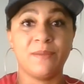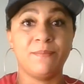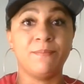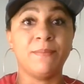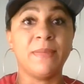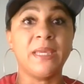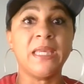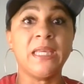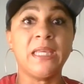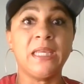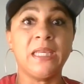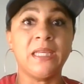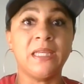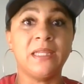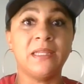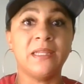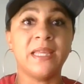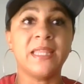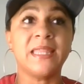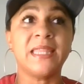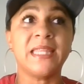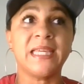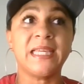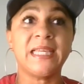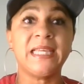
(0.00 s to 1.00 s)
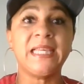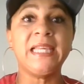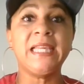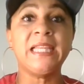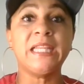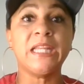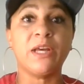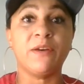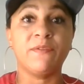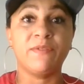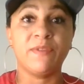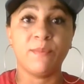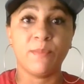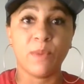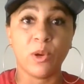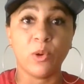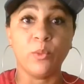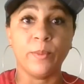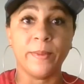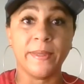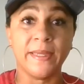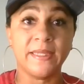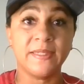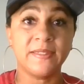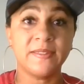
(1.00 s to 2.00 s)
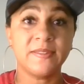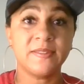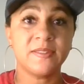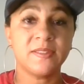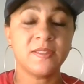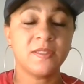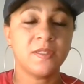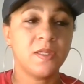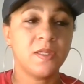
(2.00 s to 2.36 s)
mean in the heat of the moment.